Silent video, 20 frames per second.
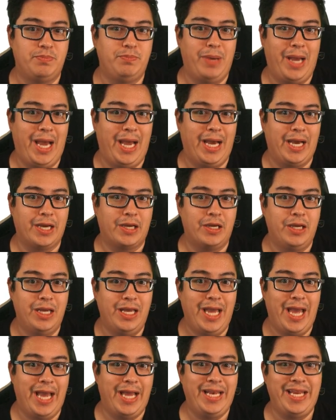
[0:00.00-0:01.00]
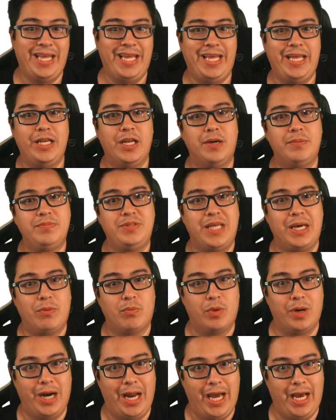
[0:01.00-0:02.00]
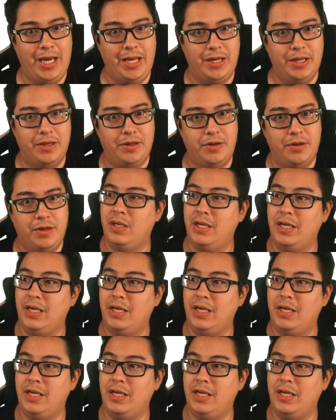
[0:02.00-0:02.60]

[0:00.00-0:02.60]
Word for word: back any enums that were added.